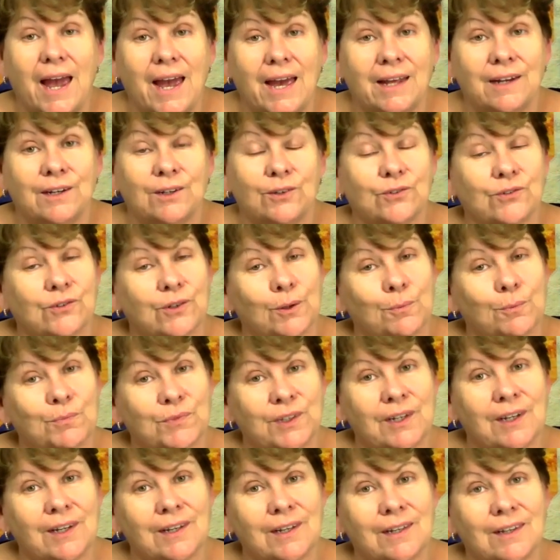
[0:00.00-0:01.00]
And it's
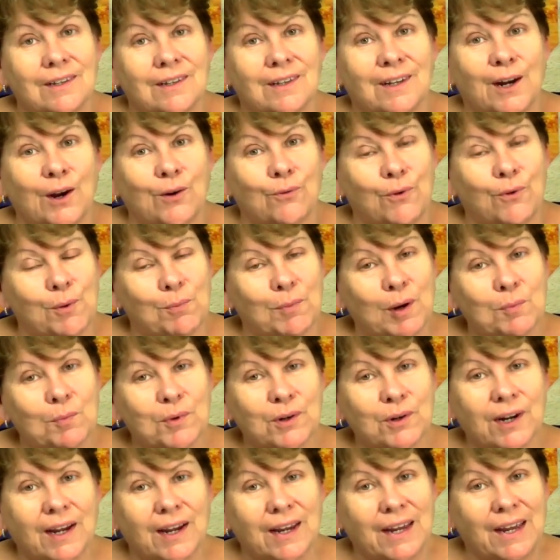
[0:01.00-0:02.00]
something that I
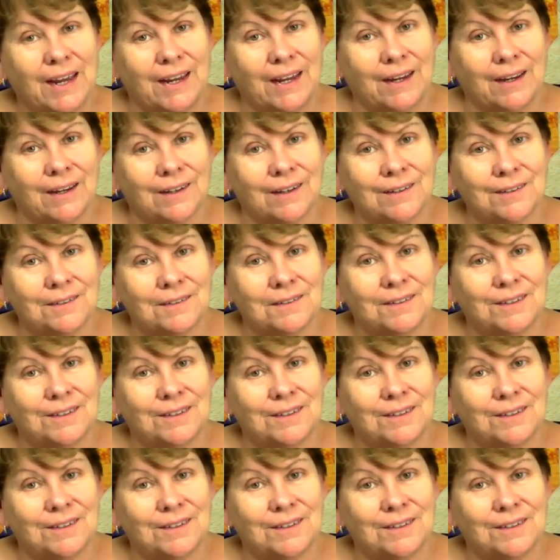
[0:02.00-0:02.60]
remembered I had,